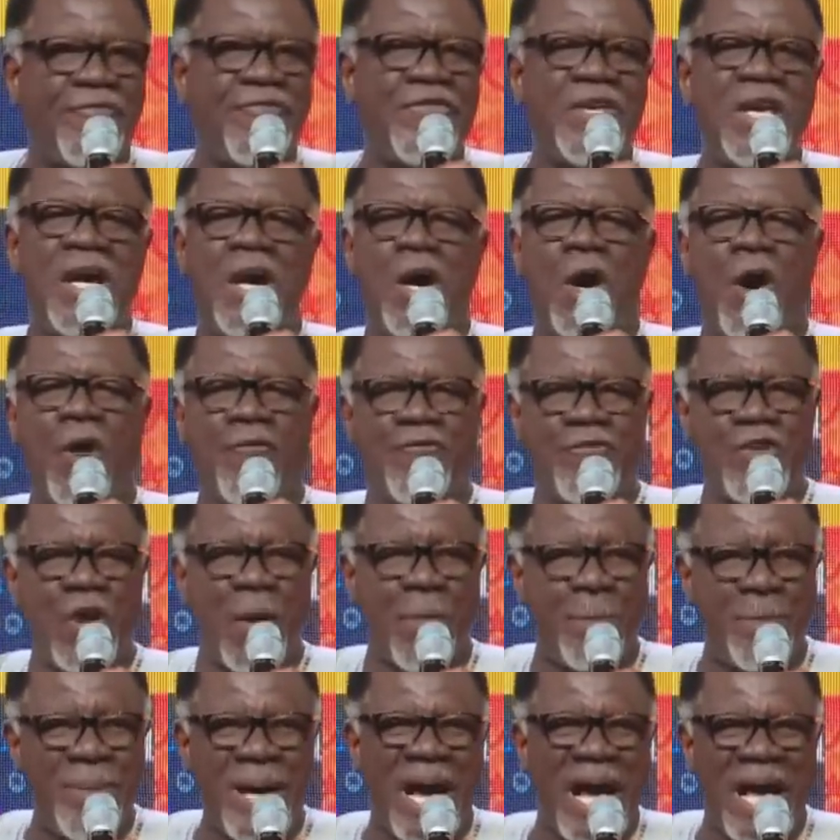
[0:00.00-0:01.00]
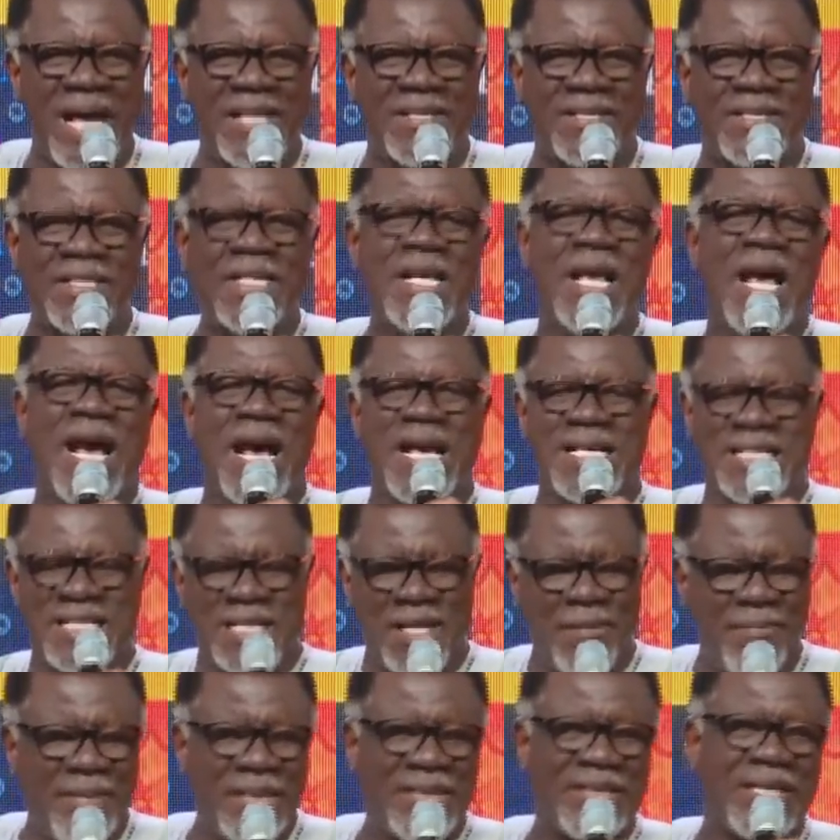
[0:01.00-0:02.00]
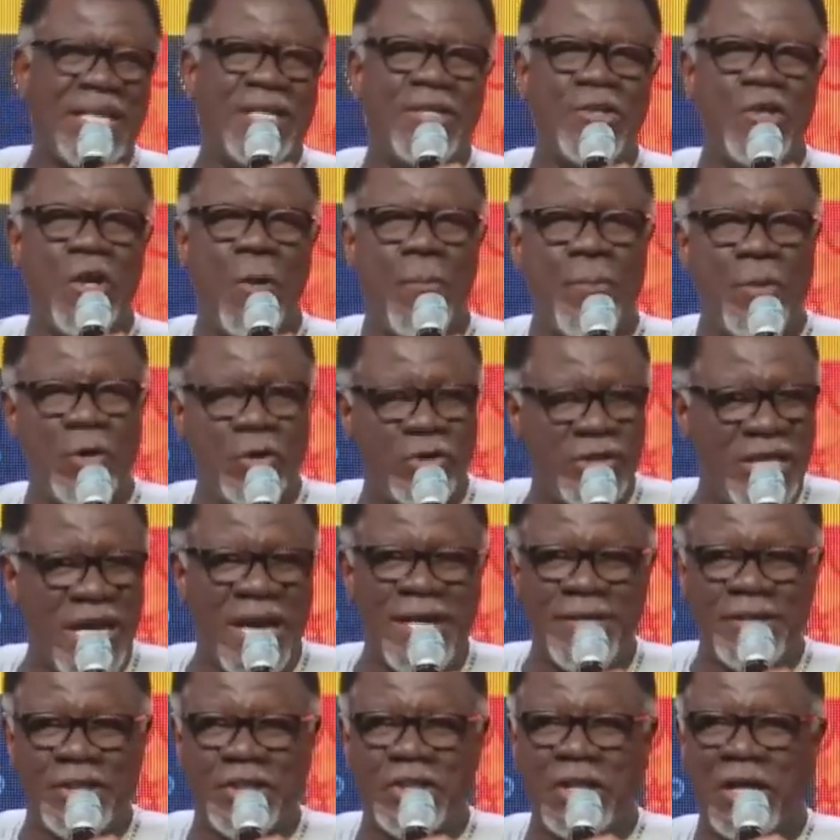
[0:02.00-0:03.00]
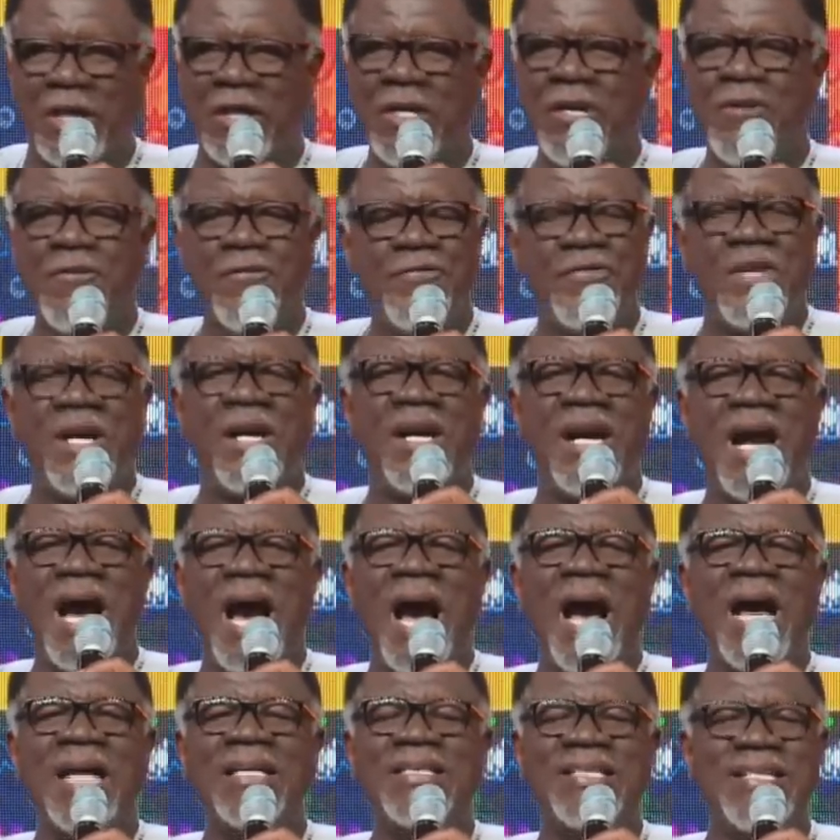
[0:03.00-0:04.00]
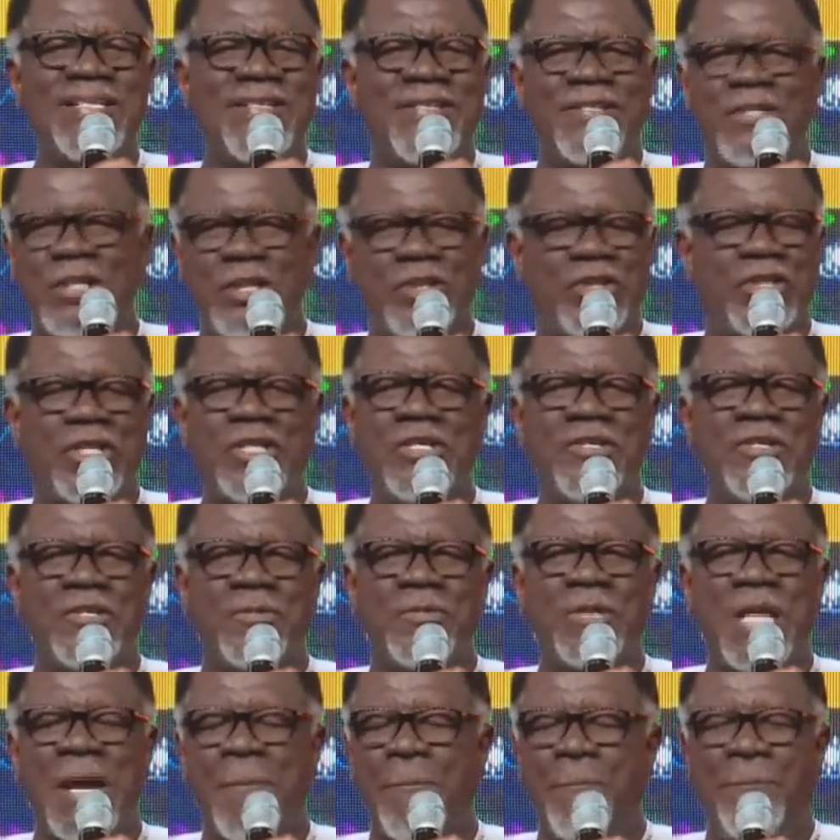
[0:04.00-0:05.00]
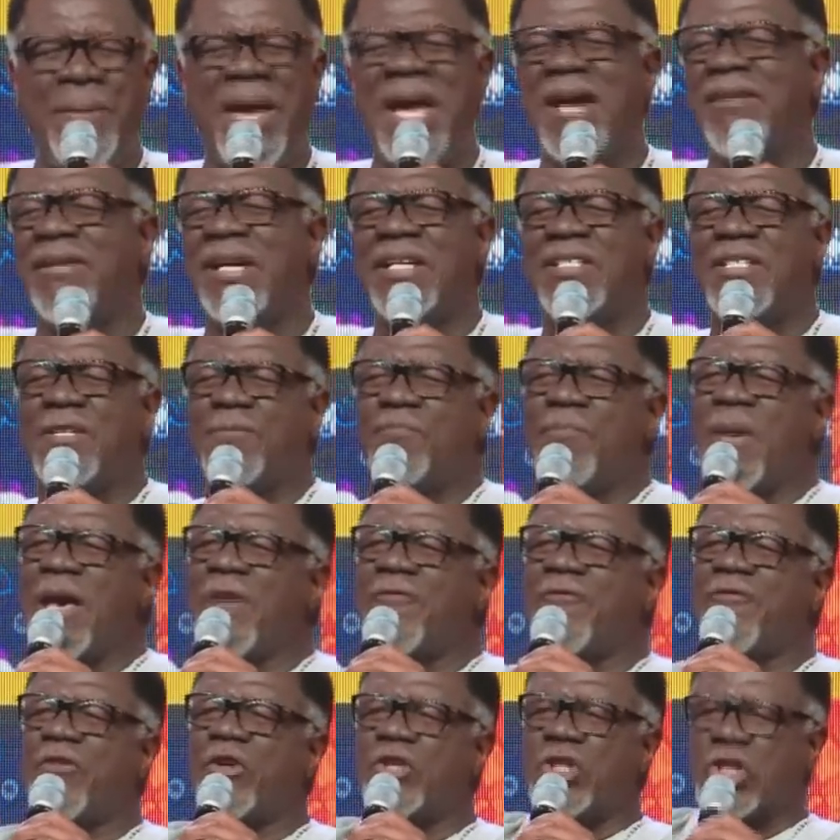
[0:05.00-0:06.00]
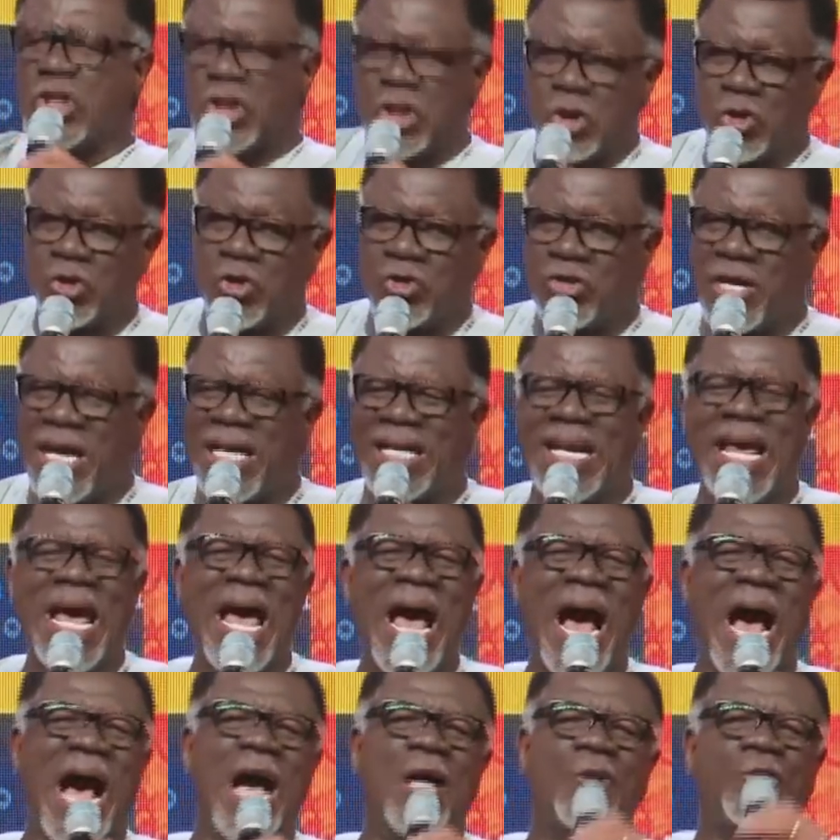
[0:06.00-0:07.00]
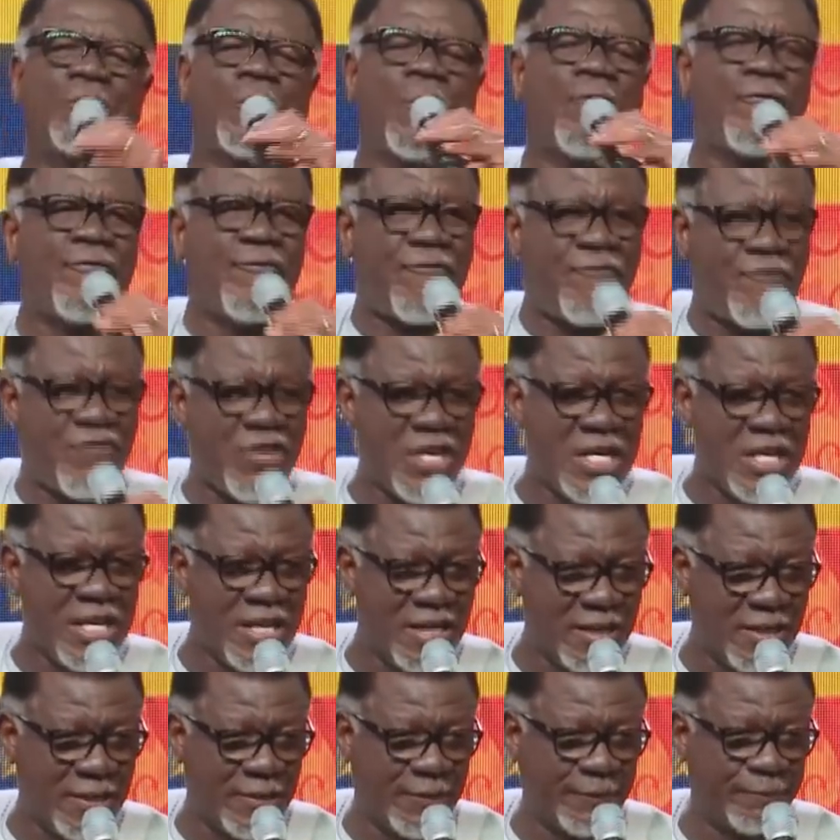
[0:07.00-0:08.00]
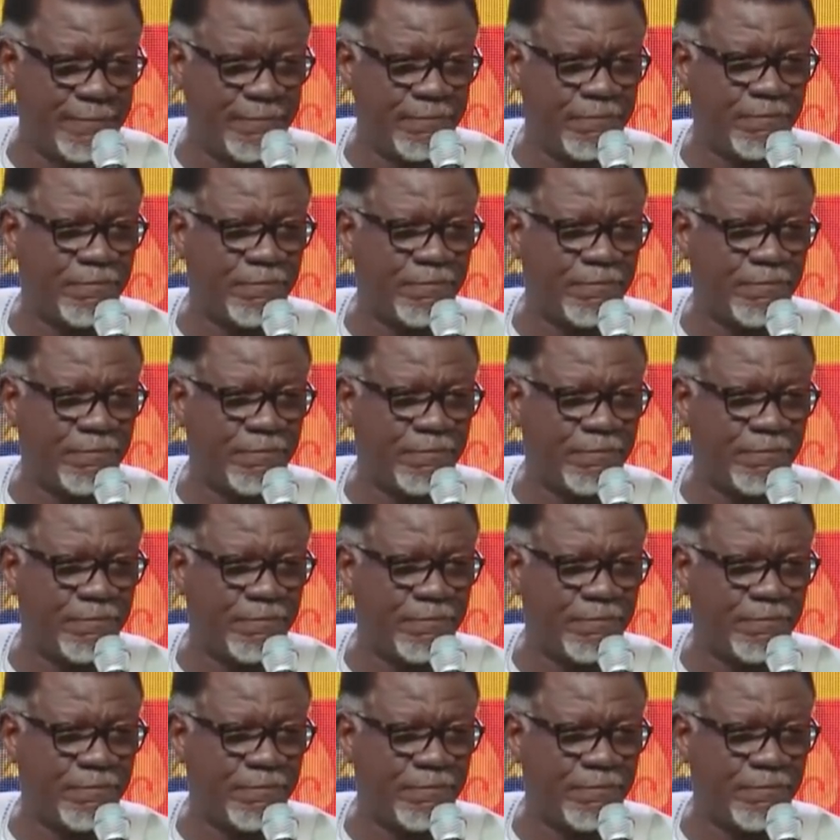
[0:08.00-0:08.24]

The fear of your past has limited your potential. There are decisions that parents make for children out of fear.